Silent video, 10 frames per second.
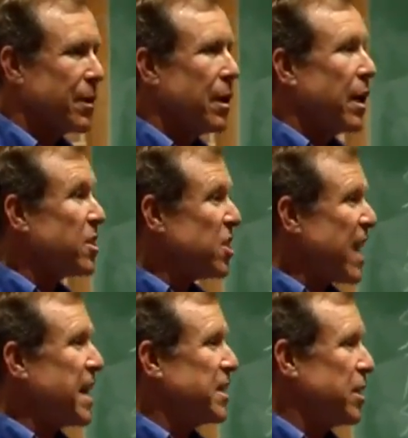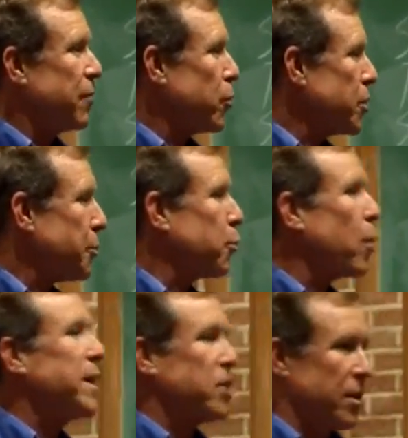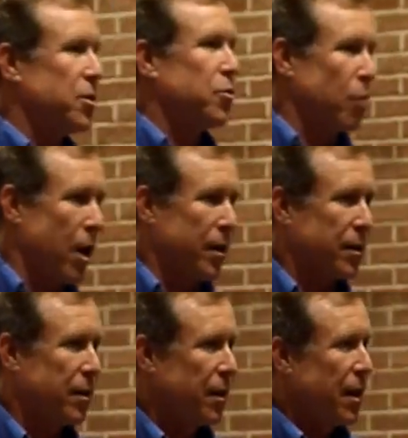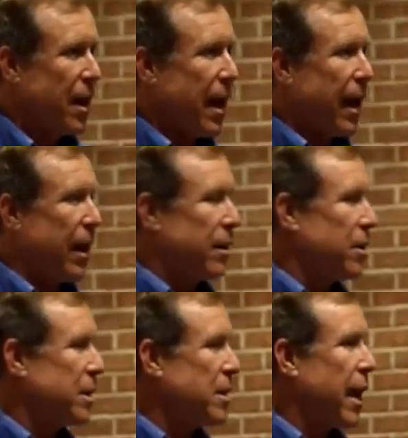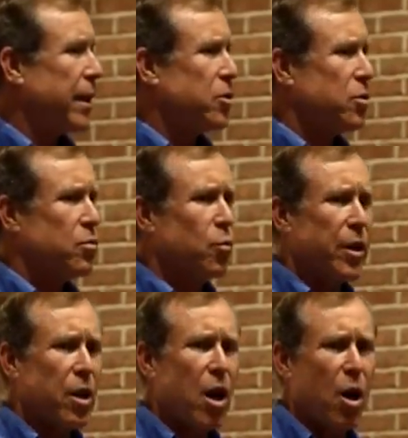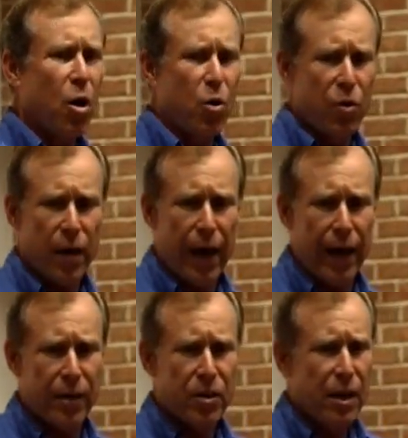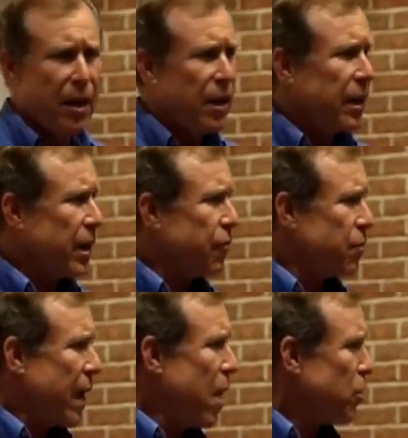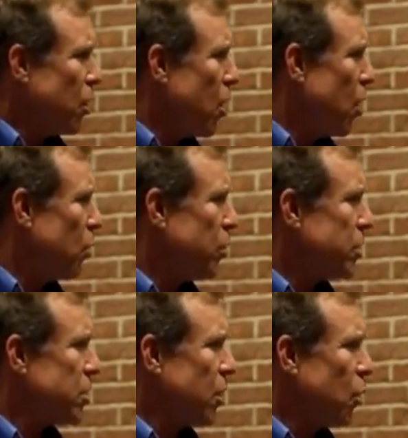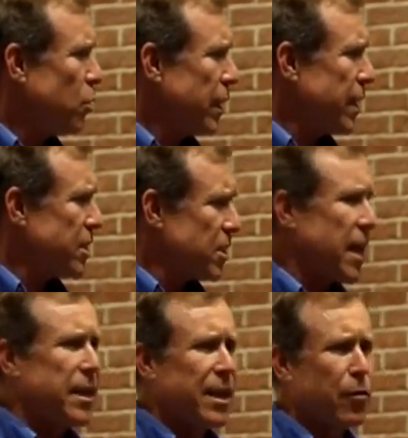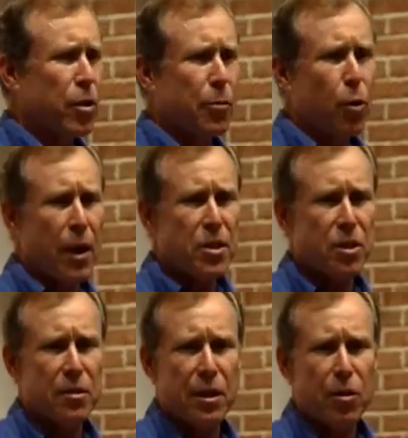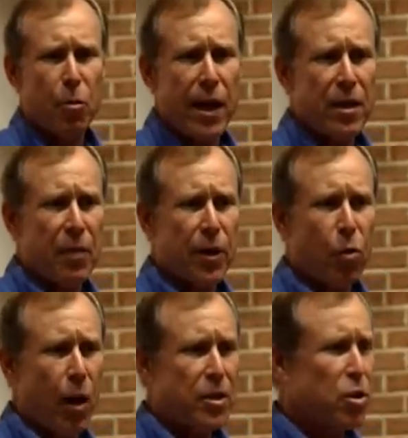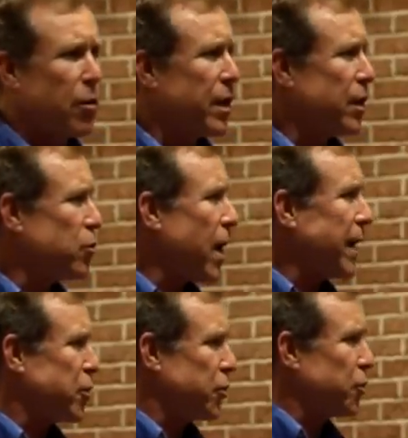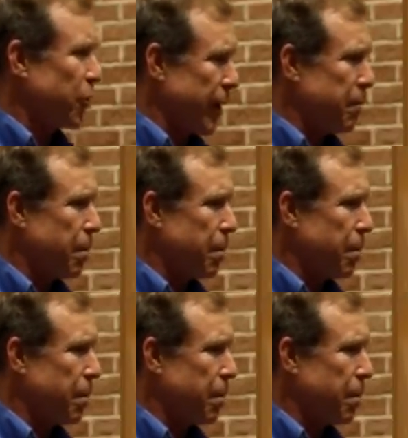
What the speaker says: A sedative or depressant drug. And yet we know that if alcohol was only a sedative or depressant, then there might not be quite so an attraction to it.